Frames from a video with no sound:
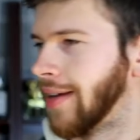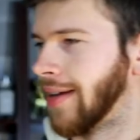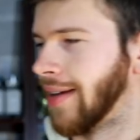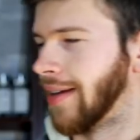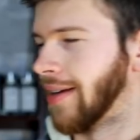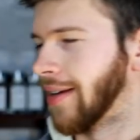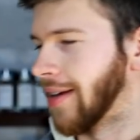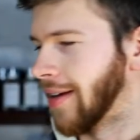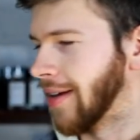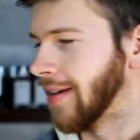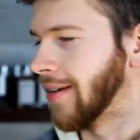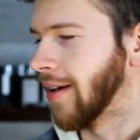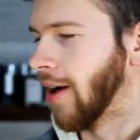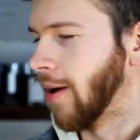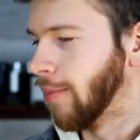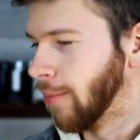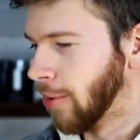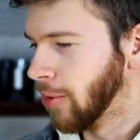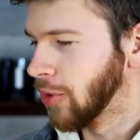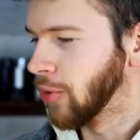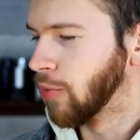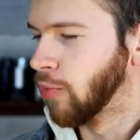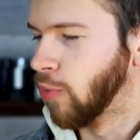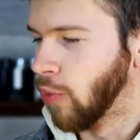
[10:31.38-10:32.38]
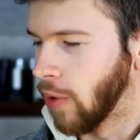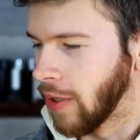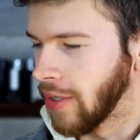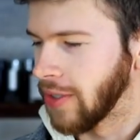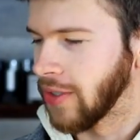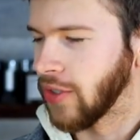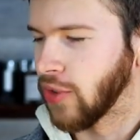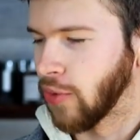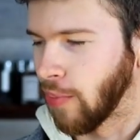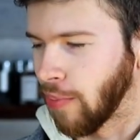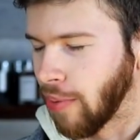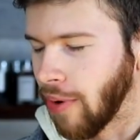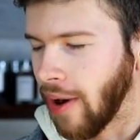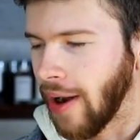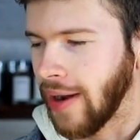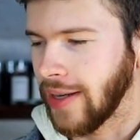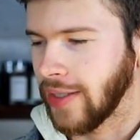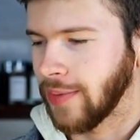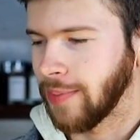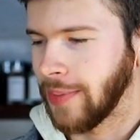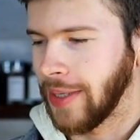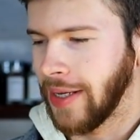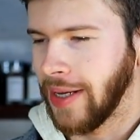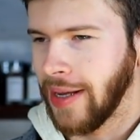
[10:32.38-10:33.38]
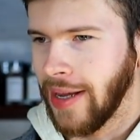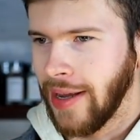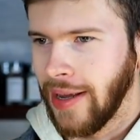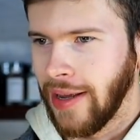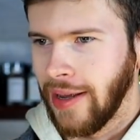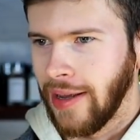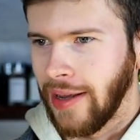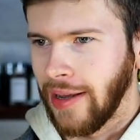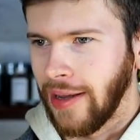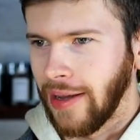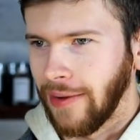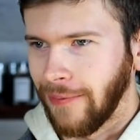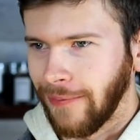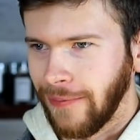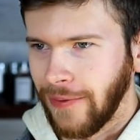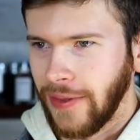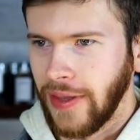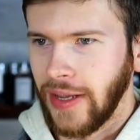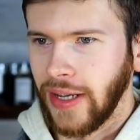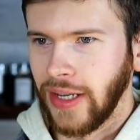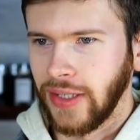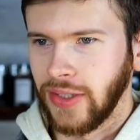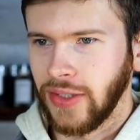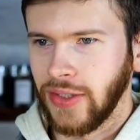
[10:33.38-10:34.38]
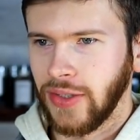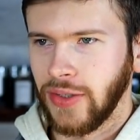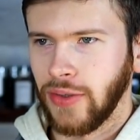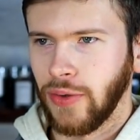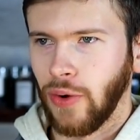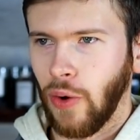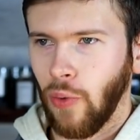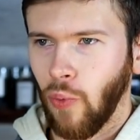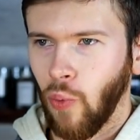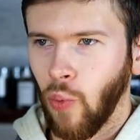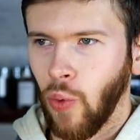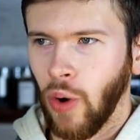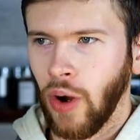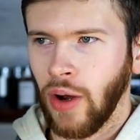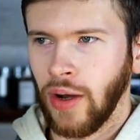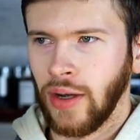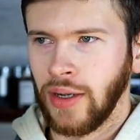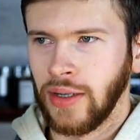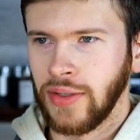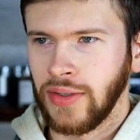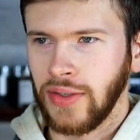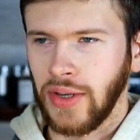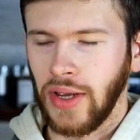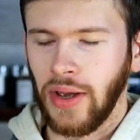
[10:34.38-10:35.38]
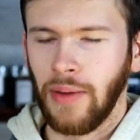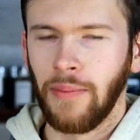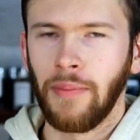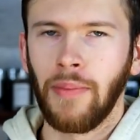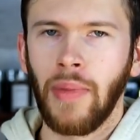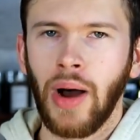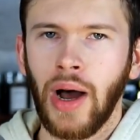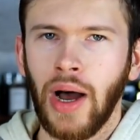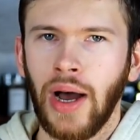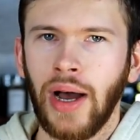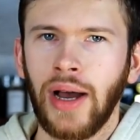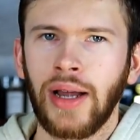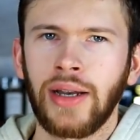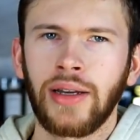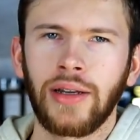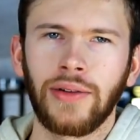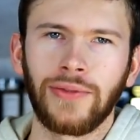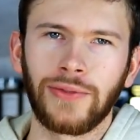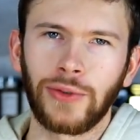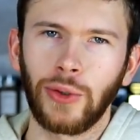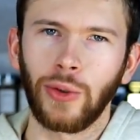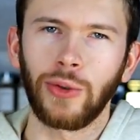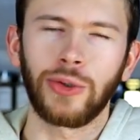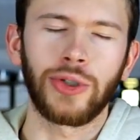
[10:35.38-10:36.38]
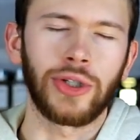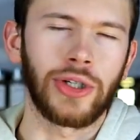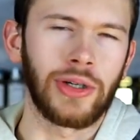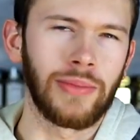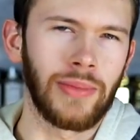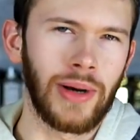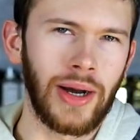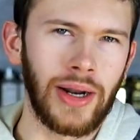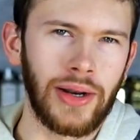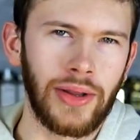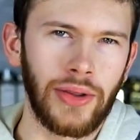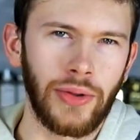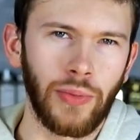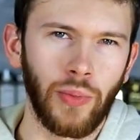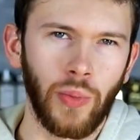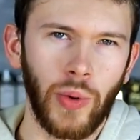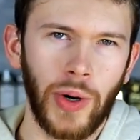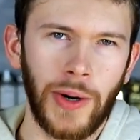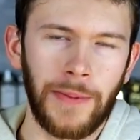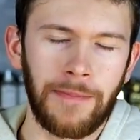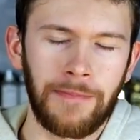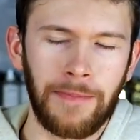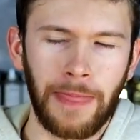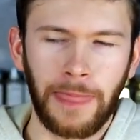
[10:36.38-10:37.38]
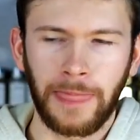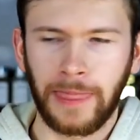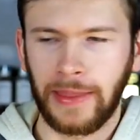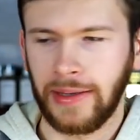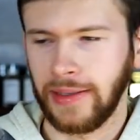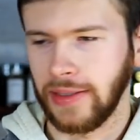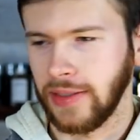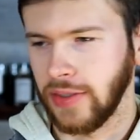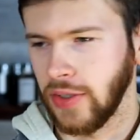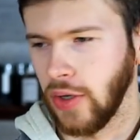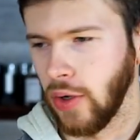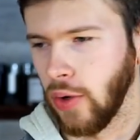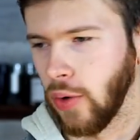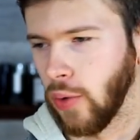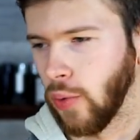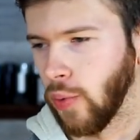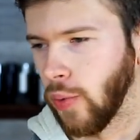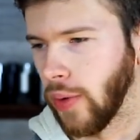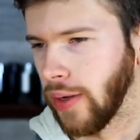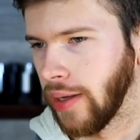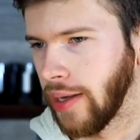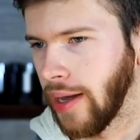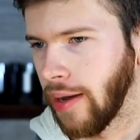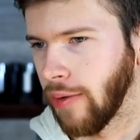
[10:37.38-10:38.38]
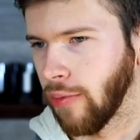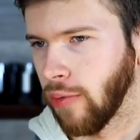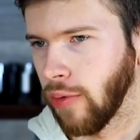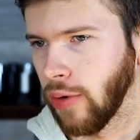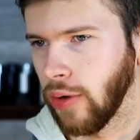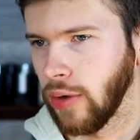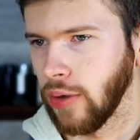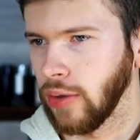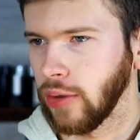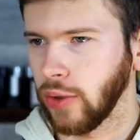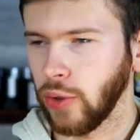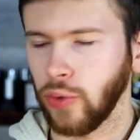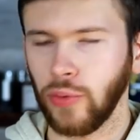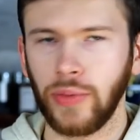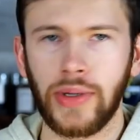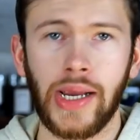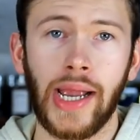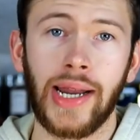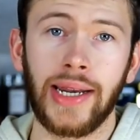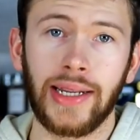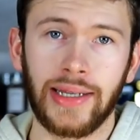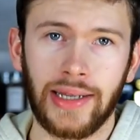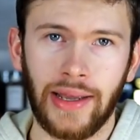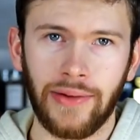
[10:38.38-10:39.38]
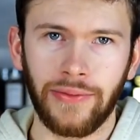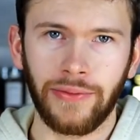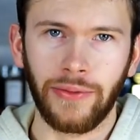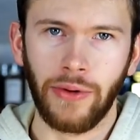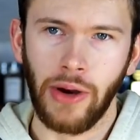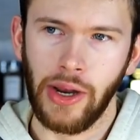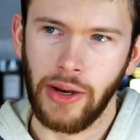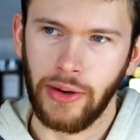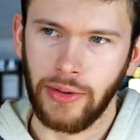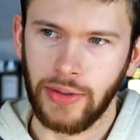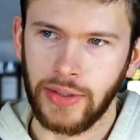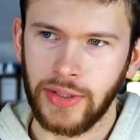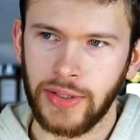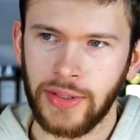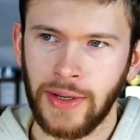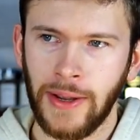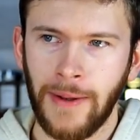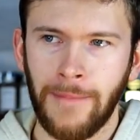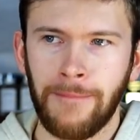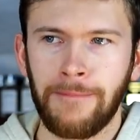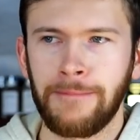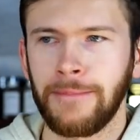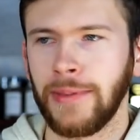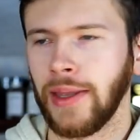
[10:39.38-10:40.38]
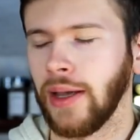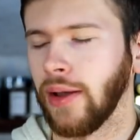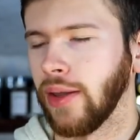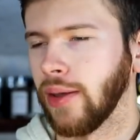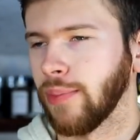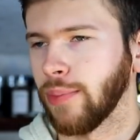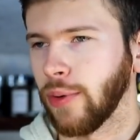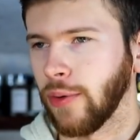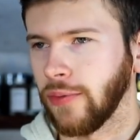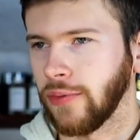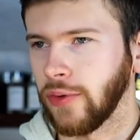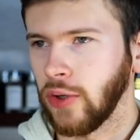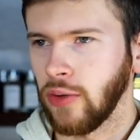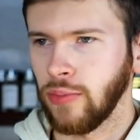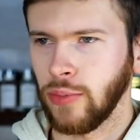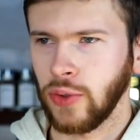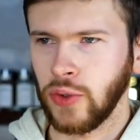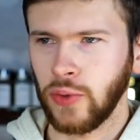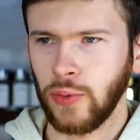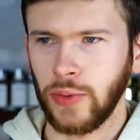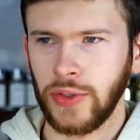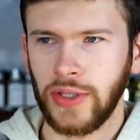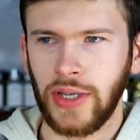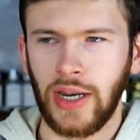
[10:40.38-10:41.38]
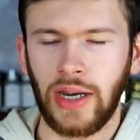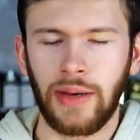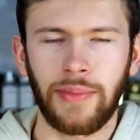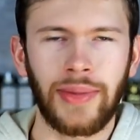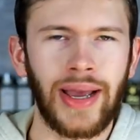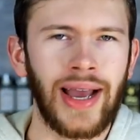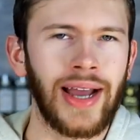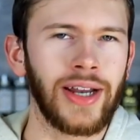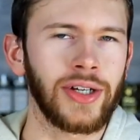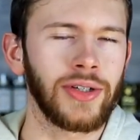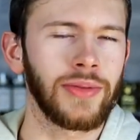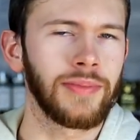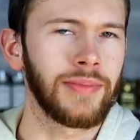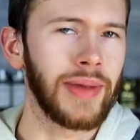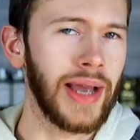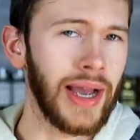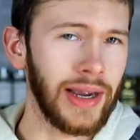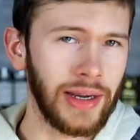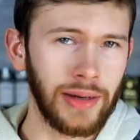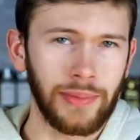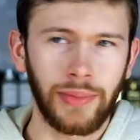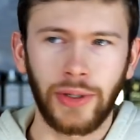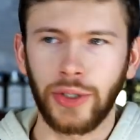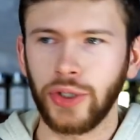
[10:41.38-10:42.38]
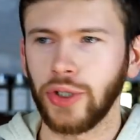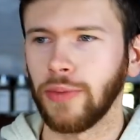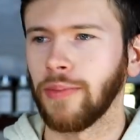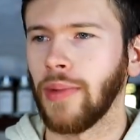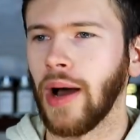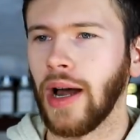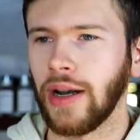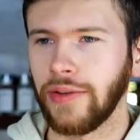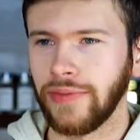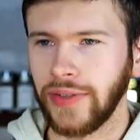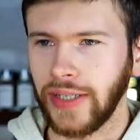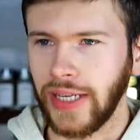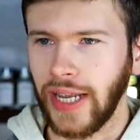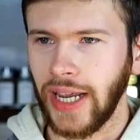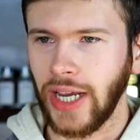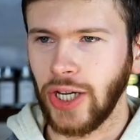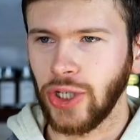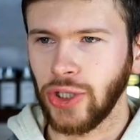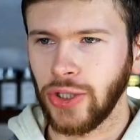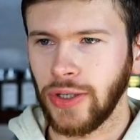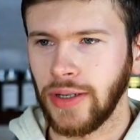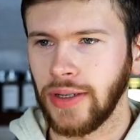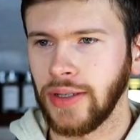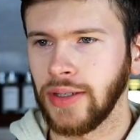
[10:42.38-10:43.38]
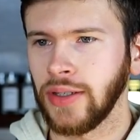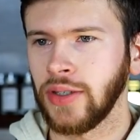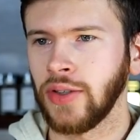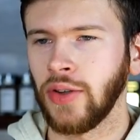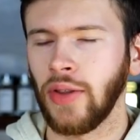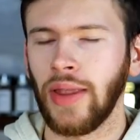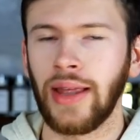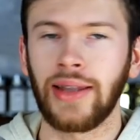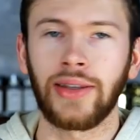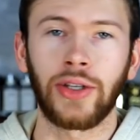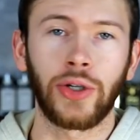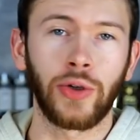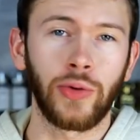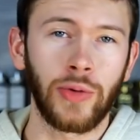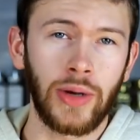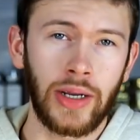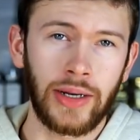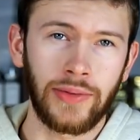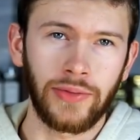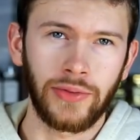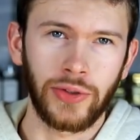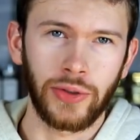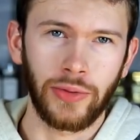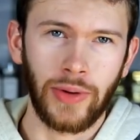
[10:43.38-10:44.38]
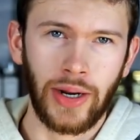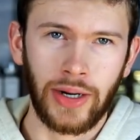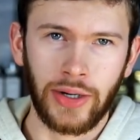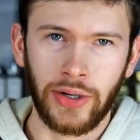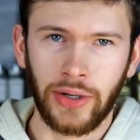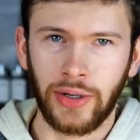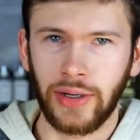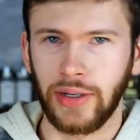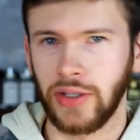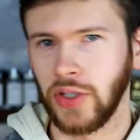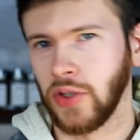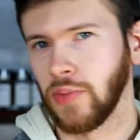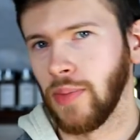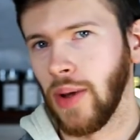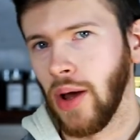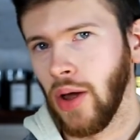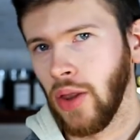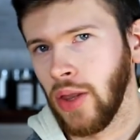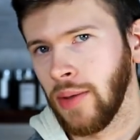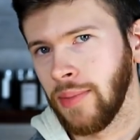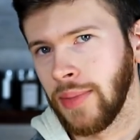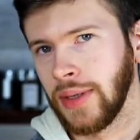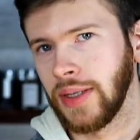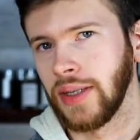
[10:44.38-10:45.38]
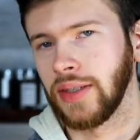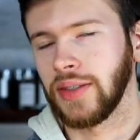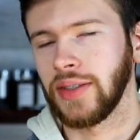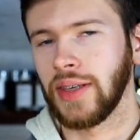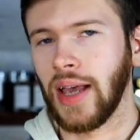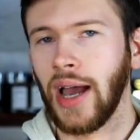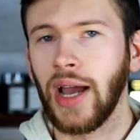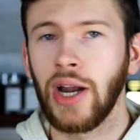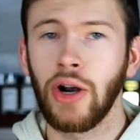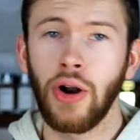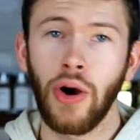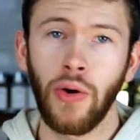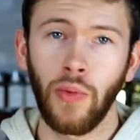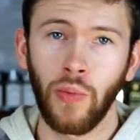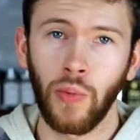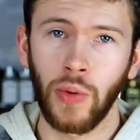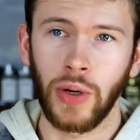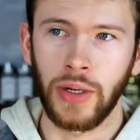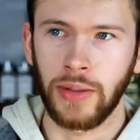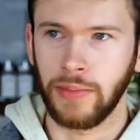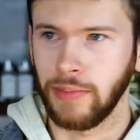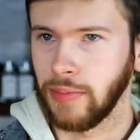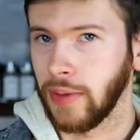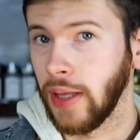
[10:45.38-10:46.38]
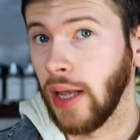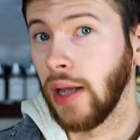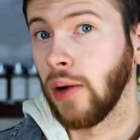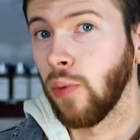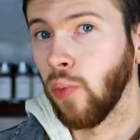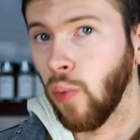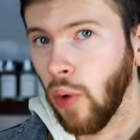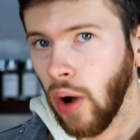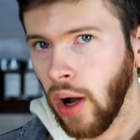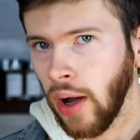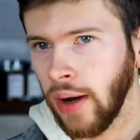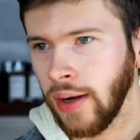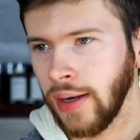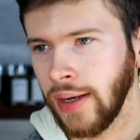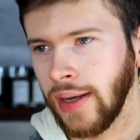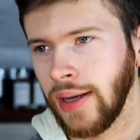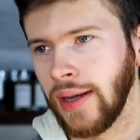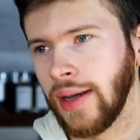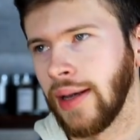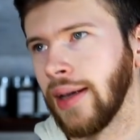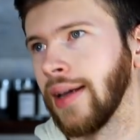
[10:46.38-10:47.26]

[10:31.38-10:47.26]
It, almost wouldn't surprise me if this was a mod of Dolce & Gabbana The One. So when they were creating that fragrance, uh, the perfumers were sending back, back a bunch of modifications so that the creative director could smell them and decide on what they want.